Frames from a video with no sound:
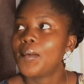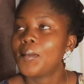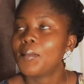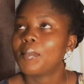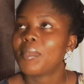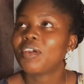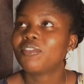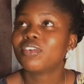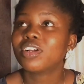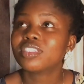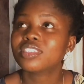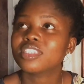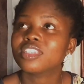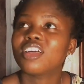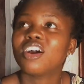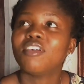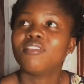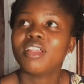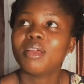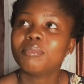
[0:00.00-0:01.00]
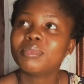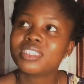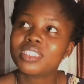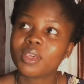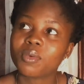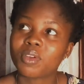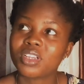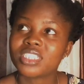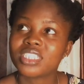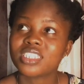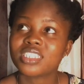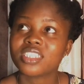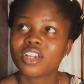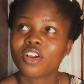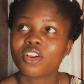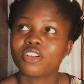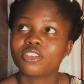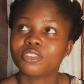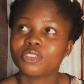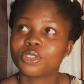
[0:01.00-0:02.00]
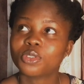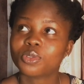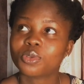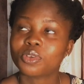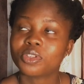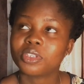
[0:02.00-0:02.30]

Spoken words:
let me say, was in secondary school.